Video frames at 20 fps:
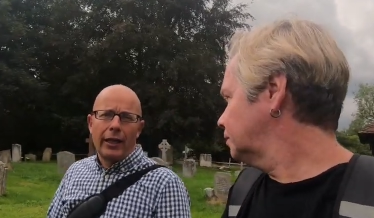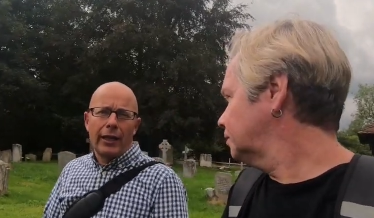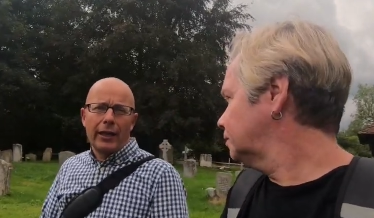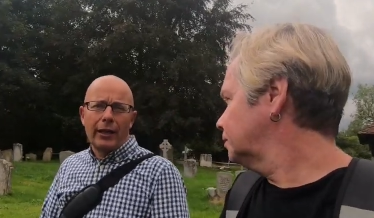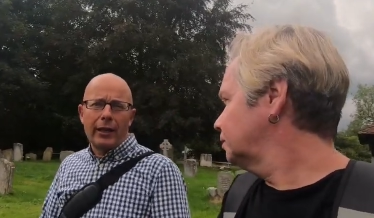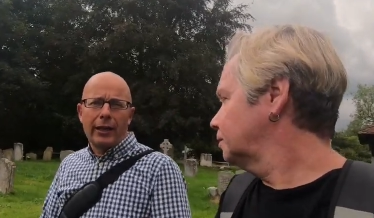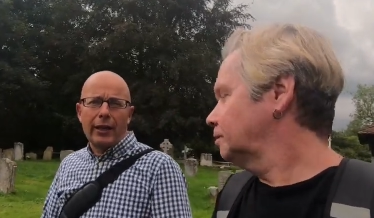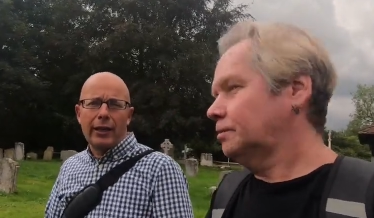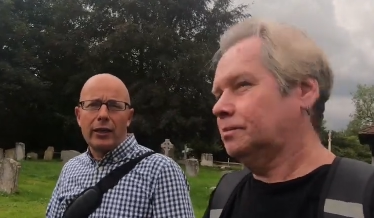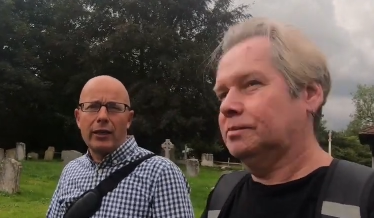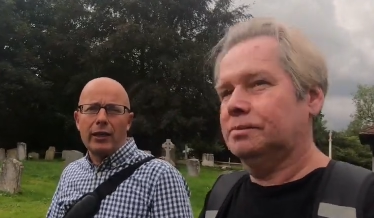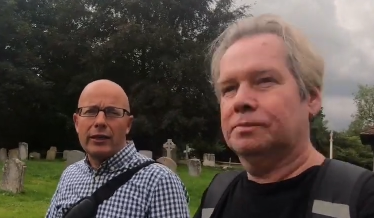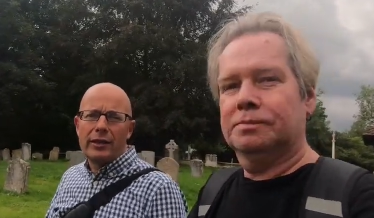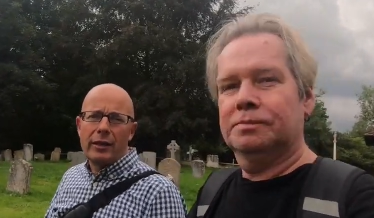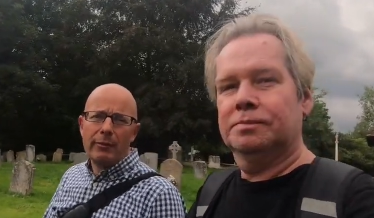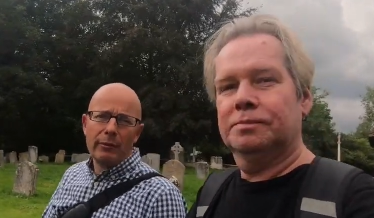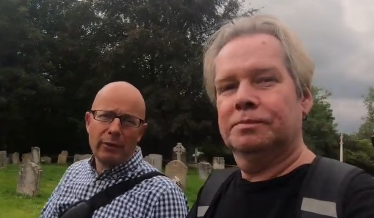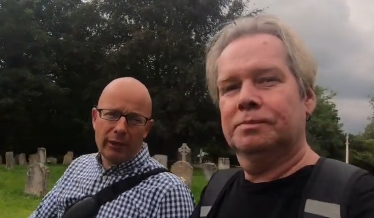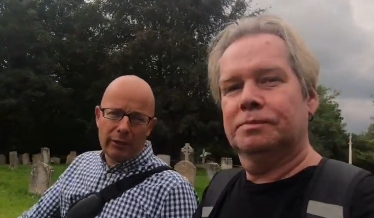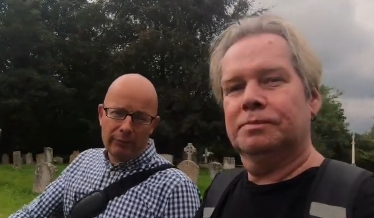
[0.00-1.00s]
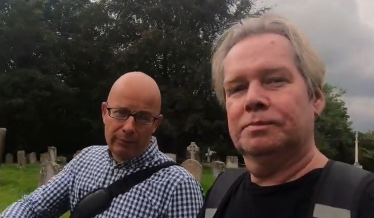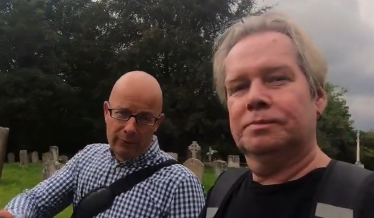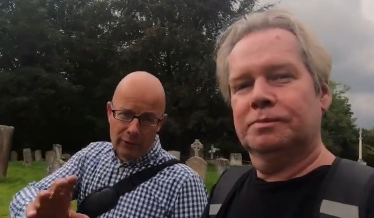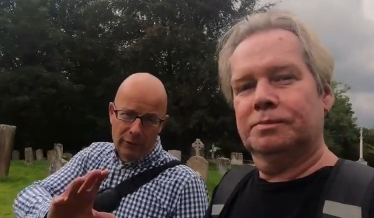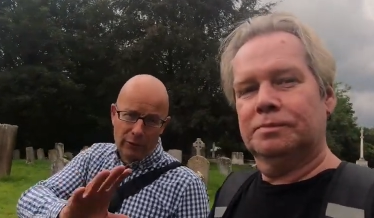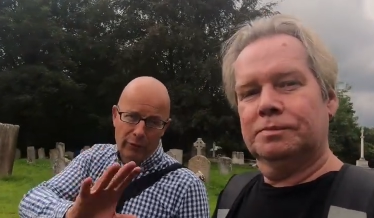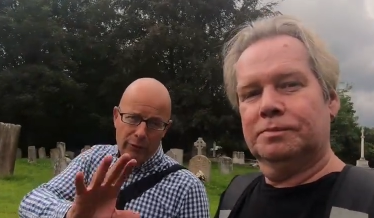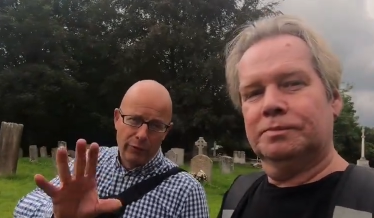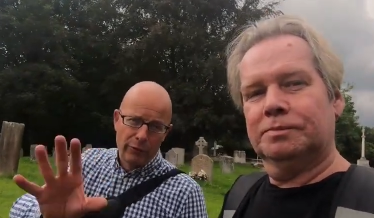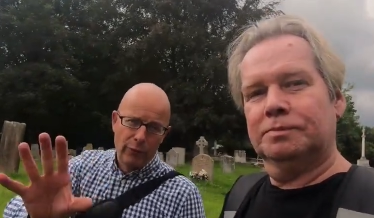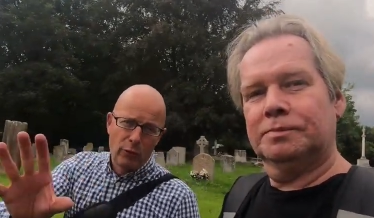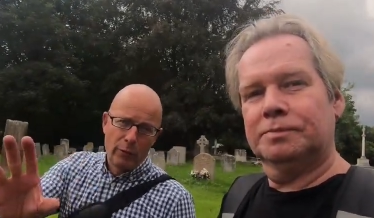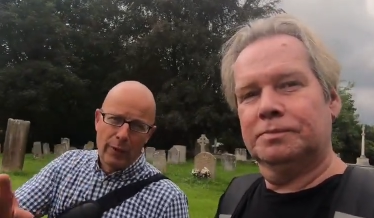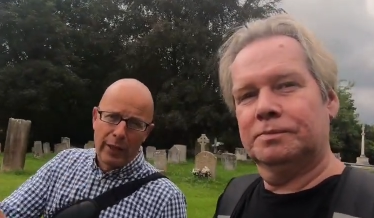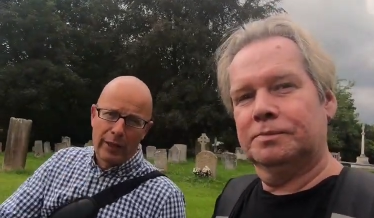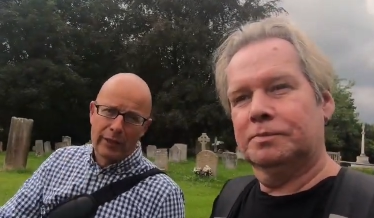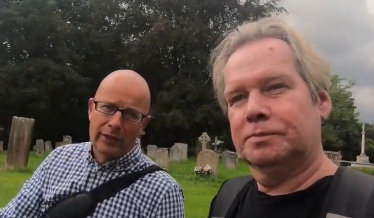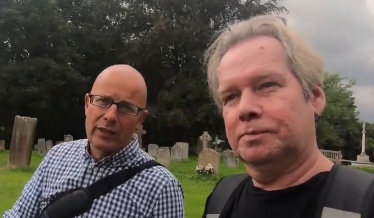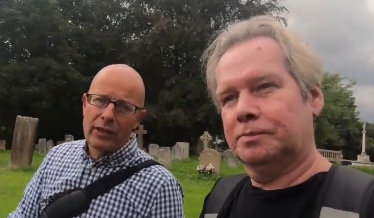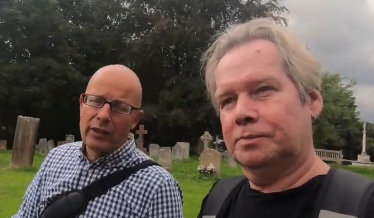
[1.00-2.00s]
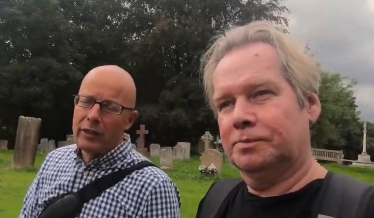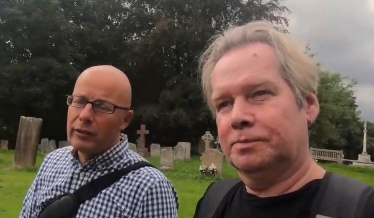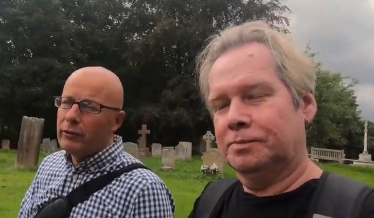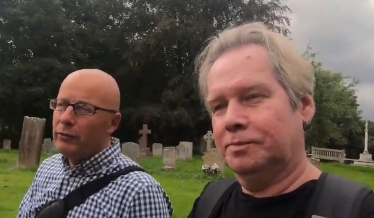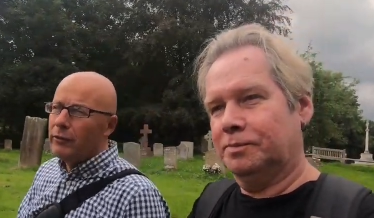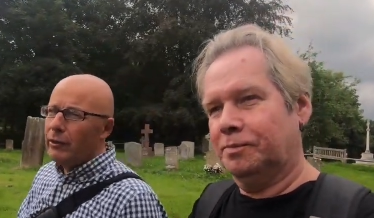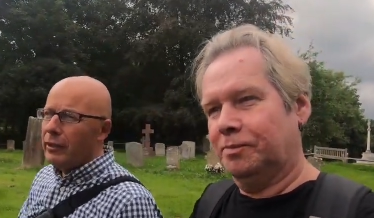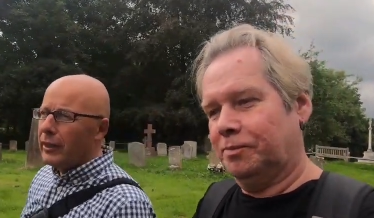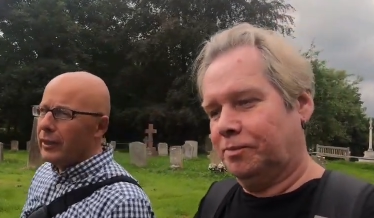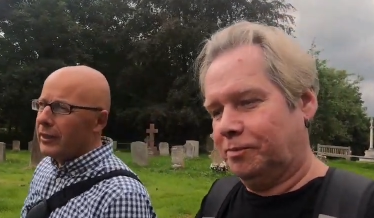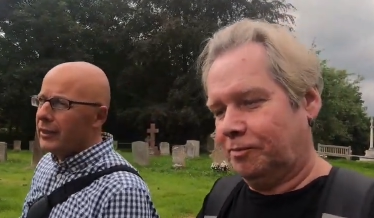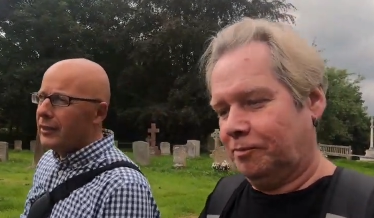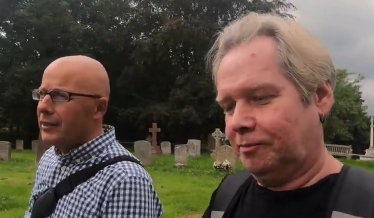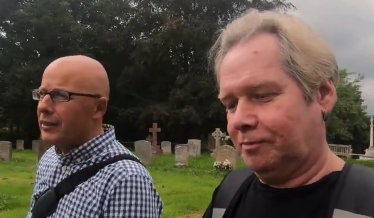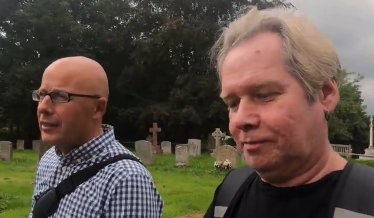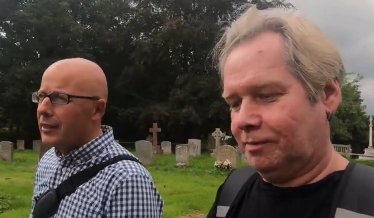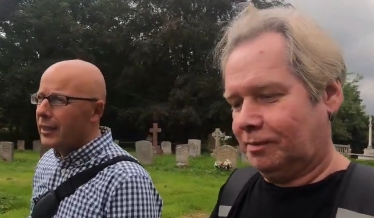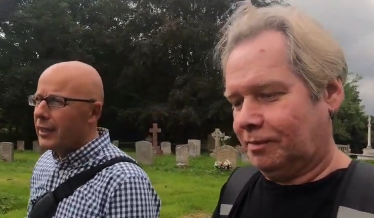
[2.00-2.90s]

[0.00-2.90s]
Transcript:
Speaker 1: In a similar sort of format to you. It's